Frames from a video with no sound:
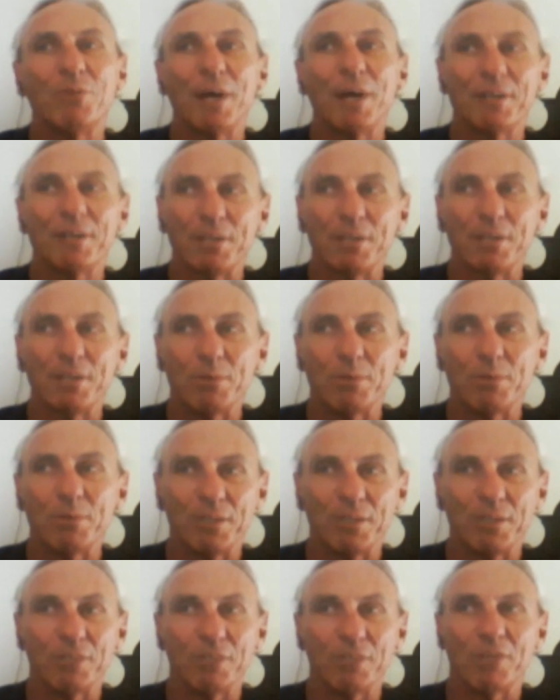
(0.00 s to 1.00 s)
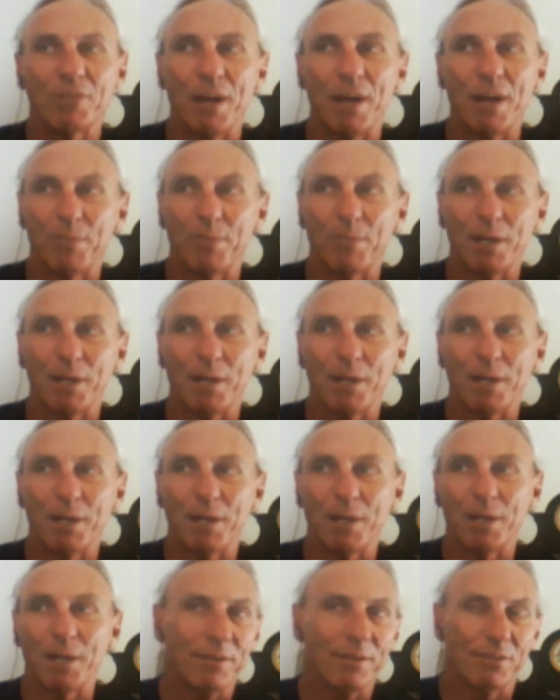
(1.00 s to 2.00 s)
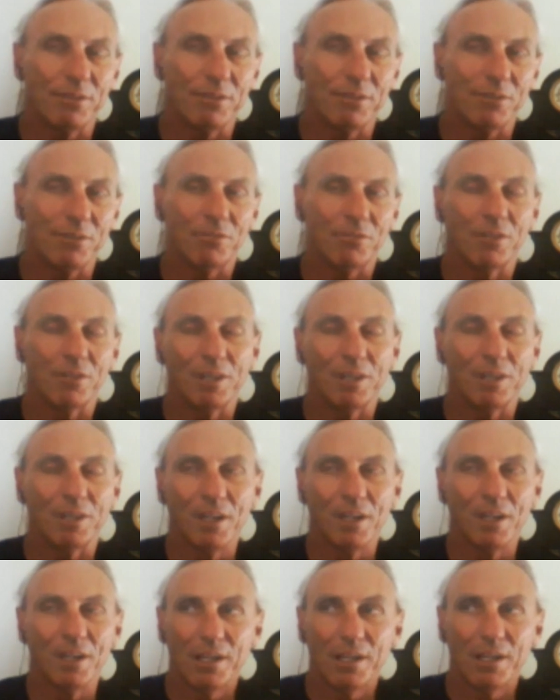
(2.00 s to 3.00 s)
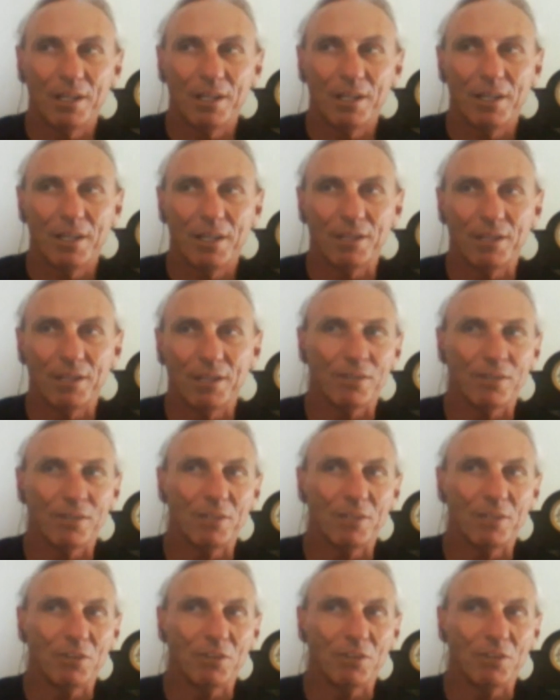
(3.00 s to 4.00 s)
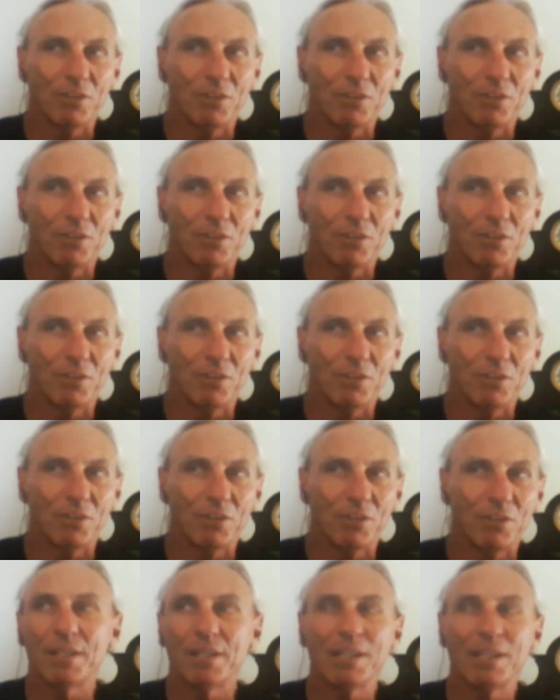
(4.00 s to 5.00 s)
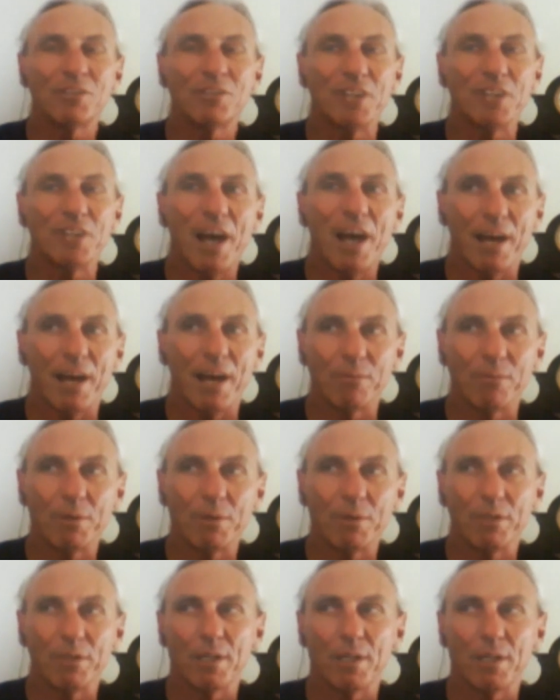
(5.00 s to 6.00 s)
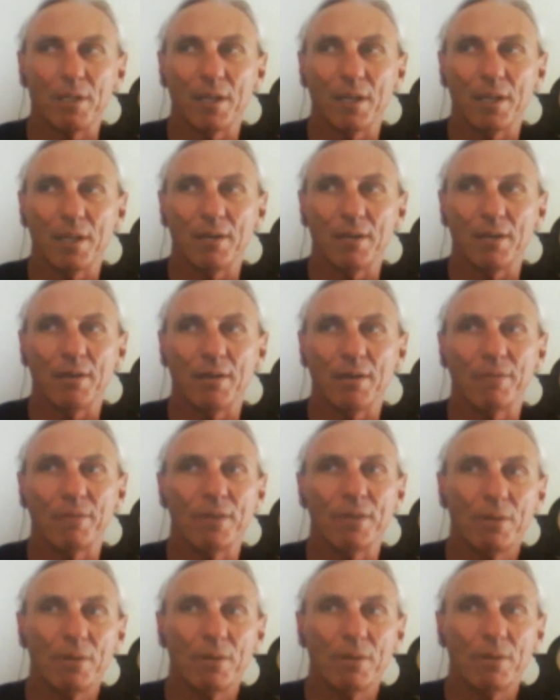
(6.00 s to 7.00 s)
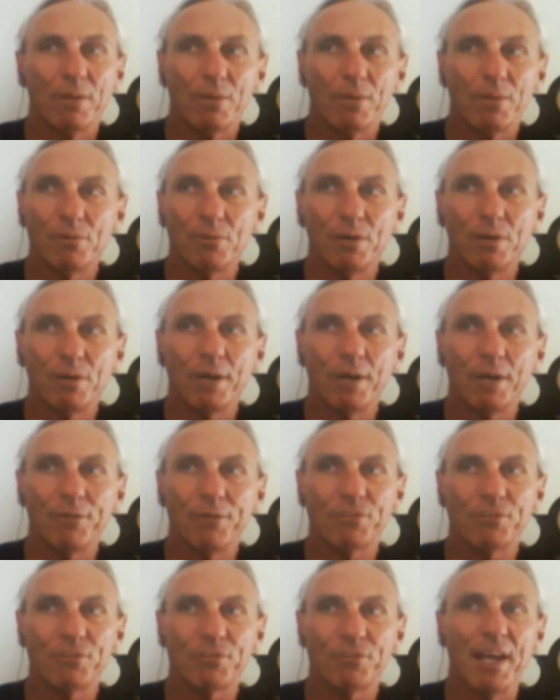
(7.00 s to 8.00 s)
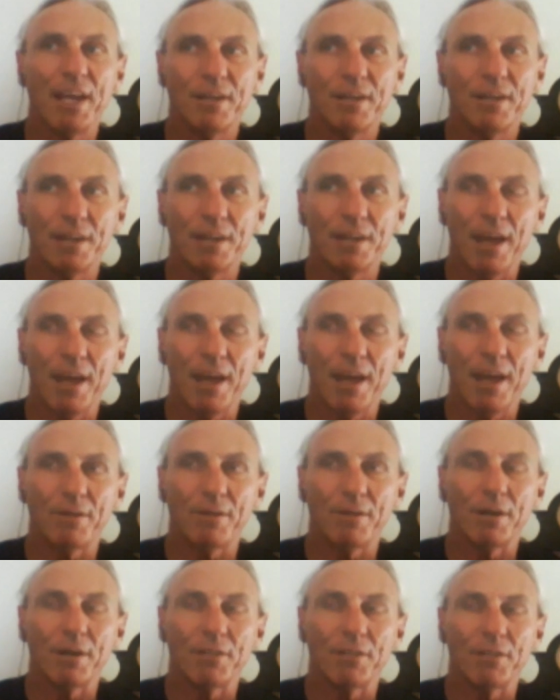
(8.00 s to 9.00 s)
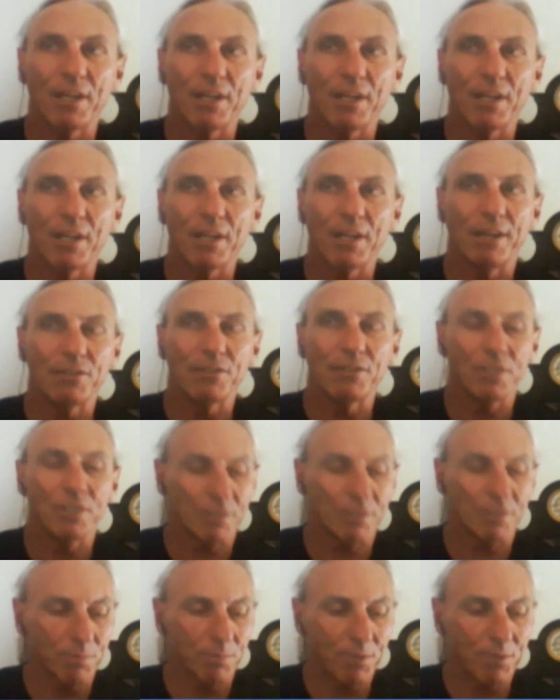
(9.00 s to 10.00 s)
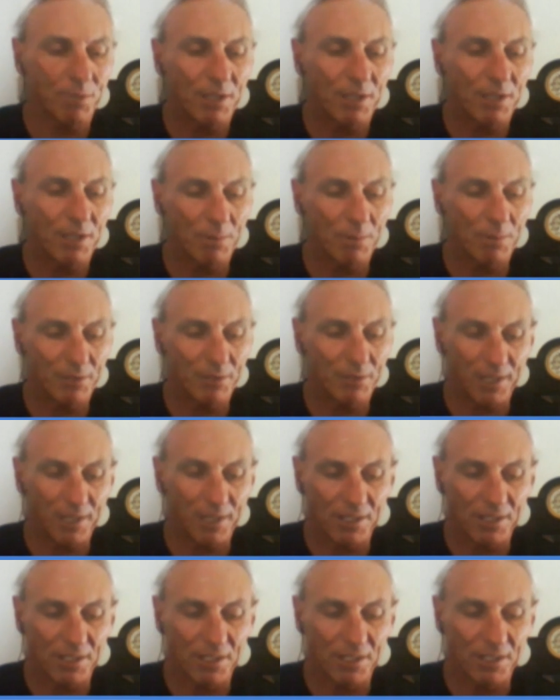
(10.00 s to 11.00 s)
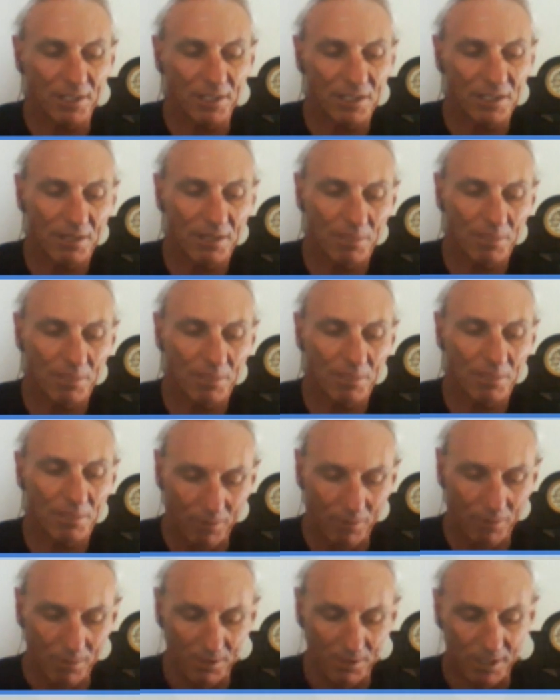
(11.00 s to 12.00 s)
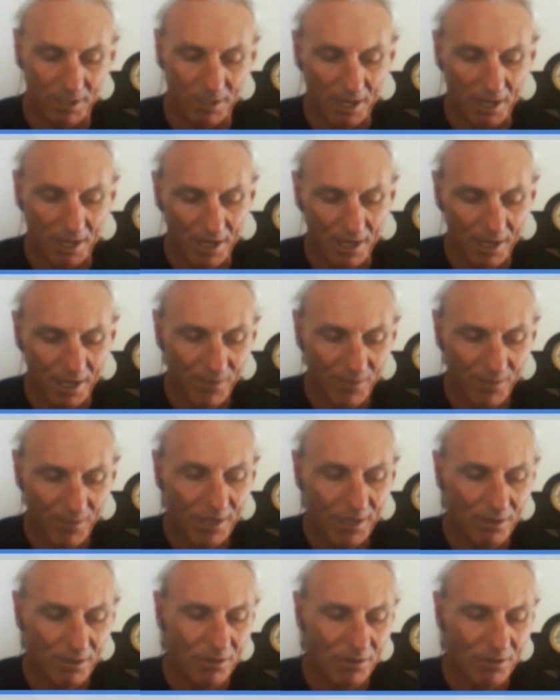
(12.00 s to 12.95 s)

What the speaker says: because they don't know how to deal with it. It's complicated. It's confusing, and it's not really. And when you understand and have a technology that's predictable and consistent in performance,